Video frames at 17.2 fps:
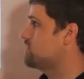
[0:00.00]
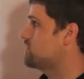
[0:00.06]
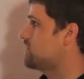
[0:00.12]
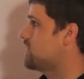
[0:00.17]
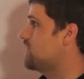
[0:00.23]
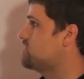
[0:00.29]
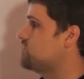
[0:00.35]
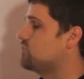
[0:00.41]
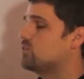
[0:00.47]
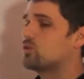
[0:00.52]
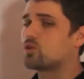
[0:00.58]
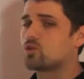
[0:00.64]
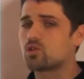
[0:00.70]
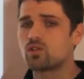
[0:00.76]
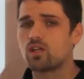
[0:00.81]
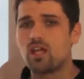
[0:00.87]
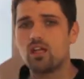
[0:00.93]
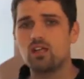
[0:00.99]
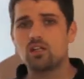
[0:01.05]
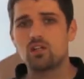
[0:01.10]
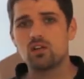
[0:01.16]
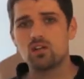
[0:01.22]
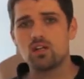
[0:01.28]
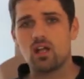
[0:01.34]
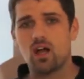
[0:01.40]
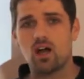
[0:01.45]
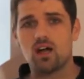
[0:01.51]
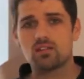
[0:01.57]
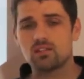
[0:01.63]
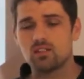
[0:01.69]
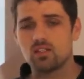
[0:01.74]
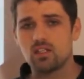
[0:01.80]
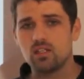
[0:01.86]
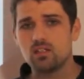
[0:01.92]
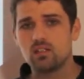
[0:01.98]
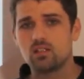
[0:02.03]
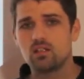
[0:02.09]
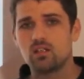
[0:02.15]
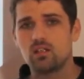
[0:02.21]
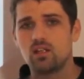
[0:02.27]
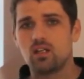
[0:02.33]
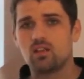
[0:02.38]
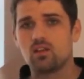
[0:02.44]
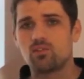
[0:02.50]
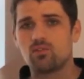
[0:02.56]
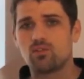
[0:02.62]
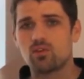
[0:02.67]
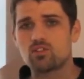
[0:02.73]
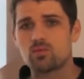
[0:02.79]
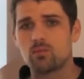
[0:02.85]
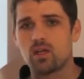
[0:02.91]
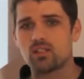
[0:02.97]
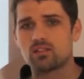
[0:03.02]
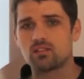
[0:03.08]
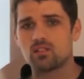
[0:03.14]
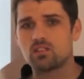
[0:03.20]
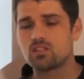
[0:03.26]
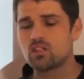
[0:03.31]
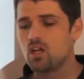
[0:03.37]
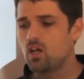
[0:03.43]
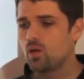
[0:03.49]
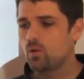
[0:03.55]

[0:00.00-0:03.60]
Okay, so you create curiosity in the first message.